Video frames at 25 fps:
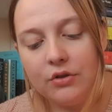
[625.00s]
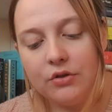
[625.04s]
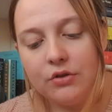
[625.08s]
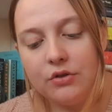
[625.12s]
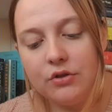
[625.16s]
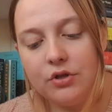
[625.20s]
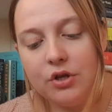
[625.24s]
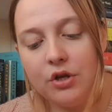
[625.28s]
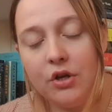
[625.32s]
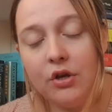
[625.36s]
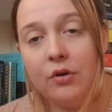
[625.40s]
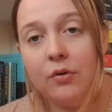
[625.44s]

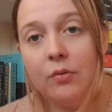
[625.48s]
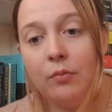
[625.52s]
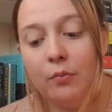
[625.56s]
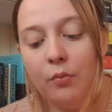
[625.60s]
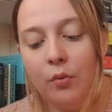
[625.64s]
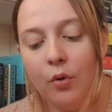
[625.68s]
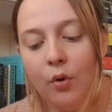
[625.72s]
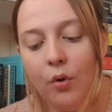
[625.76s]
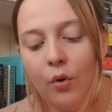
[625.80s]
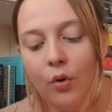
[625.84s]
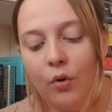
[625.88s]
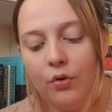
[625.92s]
two
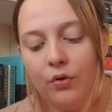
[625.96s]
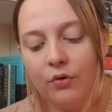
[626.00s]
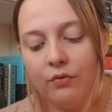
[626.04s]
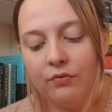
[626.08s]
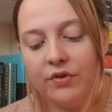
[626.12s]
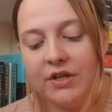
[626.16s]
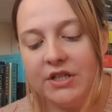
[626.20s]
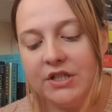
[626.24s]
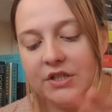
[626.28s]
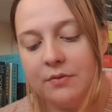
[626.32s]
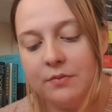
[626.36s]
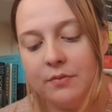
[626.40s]
more
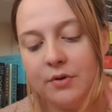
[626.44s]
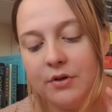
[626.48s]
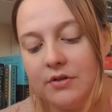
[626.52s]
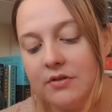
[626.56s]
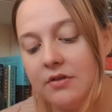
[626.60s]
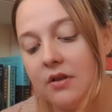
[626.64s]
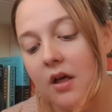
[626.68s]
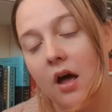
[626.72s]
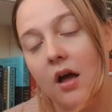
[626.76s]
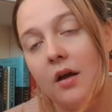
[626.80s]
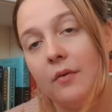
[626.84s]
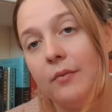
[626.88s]
non-fiction books
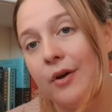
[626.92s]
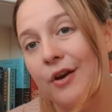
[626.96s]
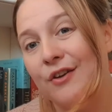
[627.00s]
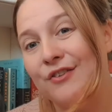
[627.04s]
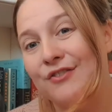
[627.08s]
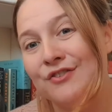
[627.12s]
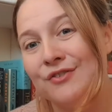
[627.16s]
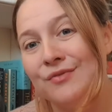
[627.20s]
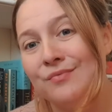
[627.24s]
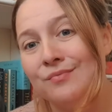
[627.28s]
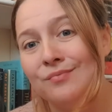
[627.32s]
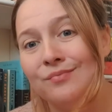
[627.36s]
that I'm going
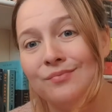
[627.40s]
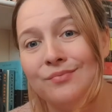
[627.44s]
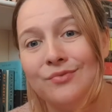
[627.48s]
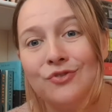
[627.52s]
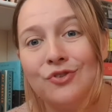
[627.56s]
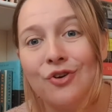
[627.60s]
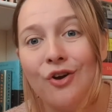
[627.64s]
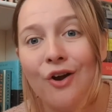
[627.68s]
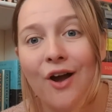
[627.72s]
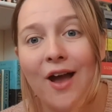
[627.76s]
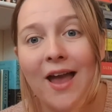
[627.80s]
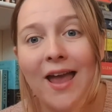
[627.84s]
to
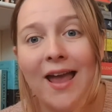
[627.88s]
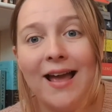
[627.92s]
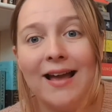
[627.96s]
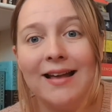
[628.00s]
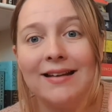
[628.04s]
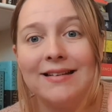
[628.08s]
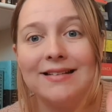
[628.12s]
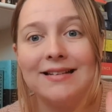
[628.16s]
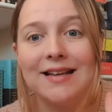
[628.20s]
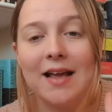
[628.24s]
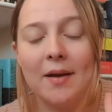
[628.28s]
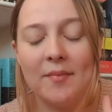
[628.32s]
try
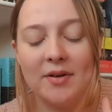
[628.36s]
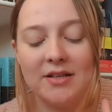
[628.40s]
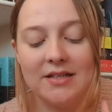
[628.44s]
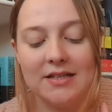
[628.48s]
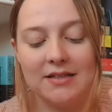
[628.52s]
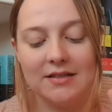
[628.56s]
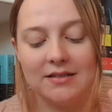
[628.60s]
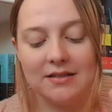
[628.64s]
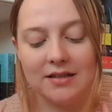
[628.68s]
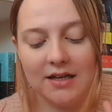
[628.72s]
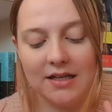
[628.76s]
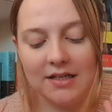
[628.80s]
and get my
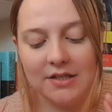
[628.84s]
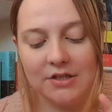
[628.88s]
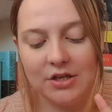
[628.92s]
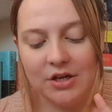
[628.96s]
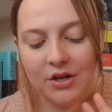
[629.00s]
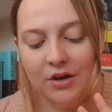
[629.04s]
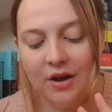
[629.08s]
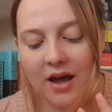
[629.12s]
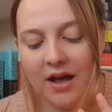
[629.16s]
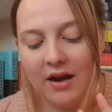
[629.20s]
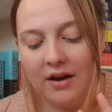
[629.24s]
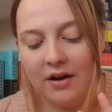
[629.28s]
teeth stuck
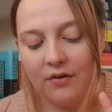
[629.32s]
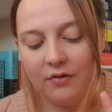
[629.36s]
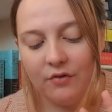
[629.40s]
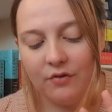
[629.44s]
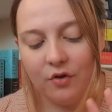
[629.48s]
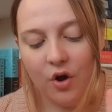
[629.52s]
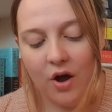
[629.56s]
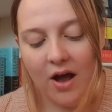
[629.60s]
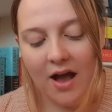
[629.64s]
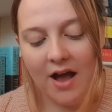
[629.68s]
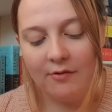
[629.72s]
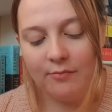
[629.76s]
into, and I've
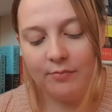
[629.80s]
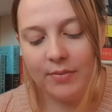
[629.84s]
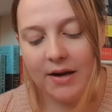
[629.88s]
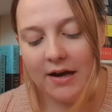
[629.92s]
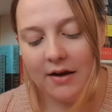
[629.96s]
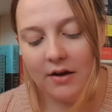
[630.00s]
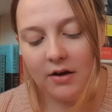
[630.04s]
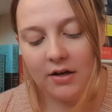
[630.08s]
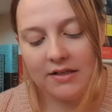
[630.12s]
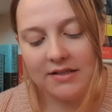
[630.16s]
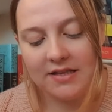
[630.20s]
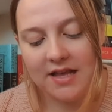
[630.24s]
got Have
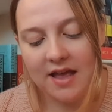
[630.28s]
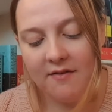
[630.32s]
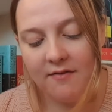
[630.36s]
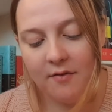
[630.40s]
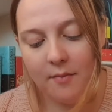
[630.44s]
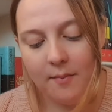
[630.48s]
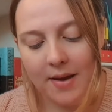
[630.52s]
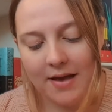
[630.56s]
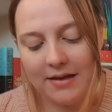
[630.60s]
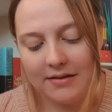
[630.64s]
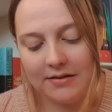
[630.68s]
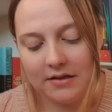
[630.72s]
Black Lives Ever
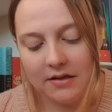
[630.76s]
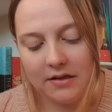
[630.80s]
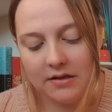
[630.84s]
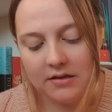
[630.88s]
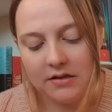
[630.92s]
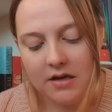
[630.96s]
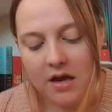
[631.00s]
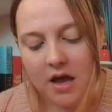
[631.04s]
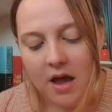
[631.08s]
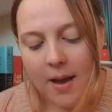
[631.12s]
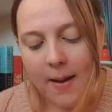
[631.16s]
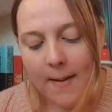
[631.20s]
Mattered
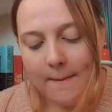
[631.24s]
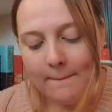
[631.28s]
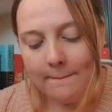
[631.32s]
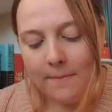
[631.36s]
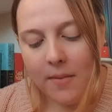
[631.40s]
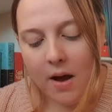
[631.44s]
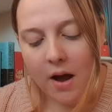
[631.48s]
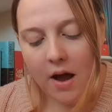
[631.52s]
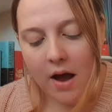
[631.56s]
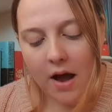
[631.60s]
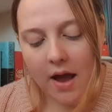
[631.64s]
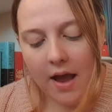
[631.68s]

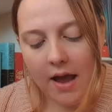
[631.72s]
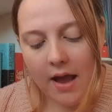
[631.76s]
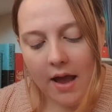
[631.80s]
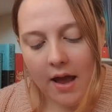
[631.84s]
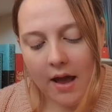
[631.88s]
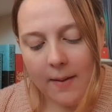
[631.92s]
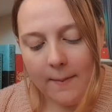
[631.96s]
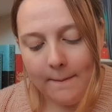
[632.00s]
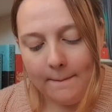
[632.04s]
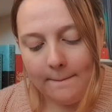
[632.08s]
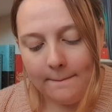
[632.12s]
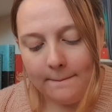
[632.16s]
by
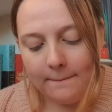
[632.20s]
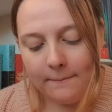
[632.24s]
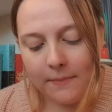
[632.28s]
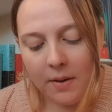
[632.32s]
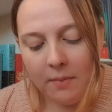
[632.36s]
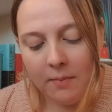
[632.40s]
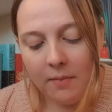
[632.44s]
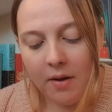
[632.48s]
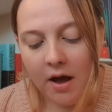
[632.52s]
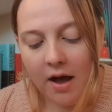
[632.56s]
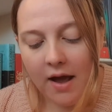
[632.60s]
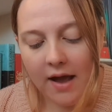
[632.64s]

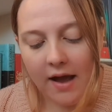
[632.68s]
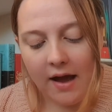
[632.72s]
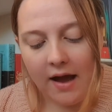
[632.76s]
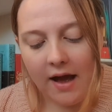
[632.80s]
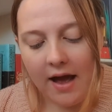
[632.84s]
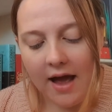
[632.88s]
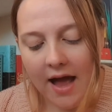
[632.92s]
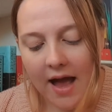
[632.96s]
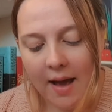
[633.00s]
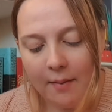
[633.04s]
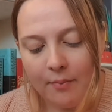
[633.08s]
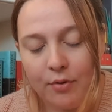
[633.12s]
Mumia
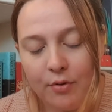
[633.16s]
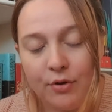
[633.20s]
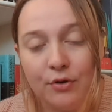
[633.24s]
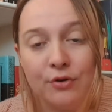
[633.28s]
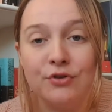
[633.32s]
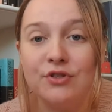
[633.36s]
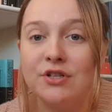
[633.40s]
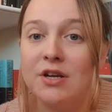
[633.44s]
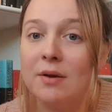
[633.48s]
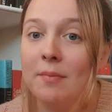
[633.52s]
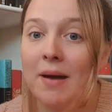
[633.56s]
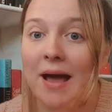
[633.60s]

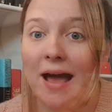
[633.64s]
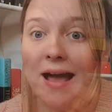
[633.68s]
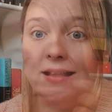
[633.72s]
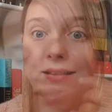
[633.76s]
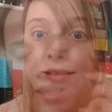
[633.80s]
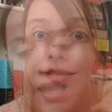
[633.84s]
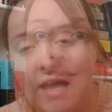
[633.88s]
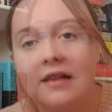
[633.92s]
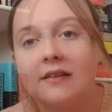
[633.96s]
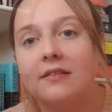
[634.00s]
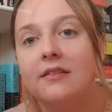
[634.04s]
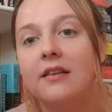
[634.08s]

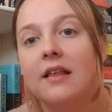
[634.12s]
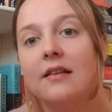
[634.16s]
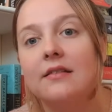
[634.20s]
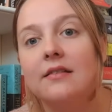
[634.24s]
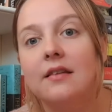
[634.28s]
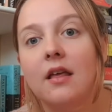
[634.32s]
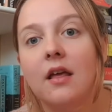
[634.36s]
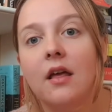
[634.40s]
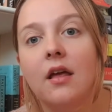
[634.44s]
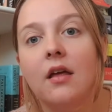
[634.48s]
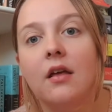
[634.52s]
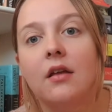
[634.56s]
Abu-Jamal. Yes, that's
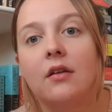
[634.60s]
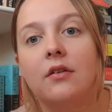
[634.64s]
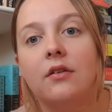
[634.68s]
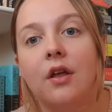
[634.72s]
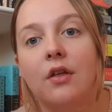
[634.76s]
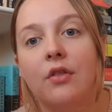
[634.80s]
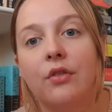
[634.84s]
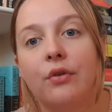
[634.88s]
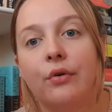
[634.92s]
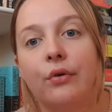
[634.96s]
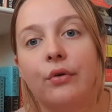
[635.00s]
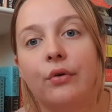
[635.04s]

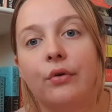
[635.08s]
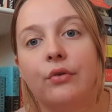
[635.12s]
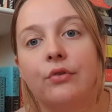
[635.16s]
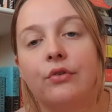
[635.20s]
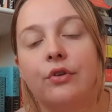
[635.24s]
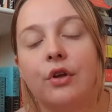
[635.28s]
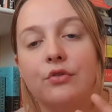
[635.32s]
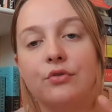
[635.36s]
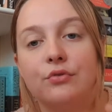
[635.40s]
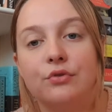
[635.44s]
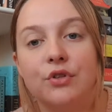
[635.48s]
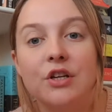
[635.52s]
another
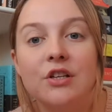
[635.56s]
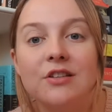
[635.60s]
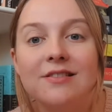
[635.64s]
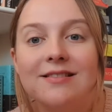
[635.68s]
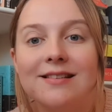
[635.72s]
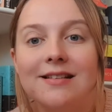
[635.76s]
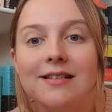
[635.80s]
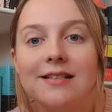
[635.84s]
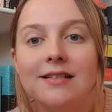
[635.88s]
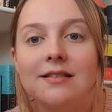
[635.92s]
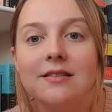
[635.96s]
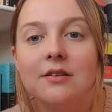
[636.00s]
social
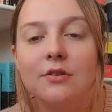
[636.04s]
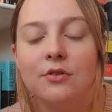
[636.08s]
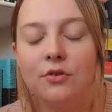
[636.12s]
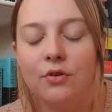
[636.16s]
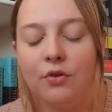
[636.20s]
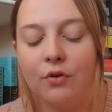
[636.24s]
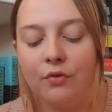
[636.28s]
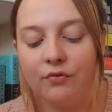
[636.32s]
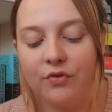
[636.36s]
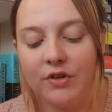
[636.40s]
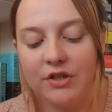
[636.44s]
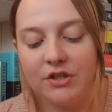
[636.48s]
justice
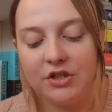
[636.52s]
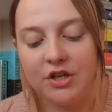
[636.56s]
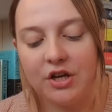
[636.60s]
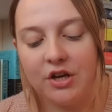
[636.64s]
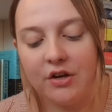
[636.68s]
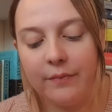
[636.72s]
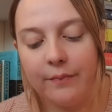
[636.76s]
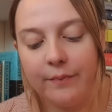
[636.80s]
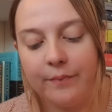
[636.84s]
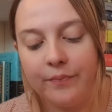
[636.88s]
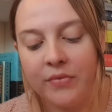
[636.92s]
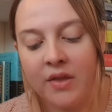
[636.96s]

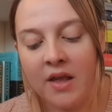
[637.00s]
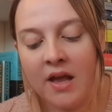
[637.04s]
non-fiction.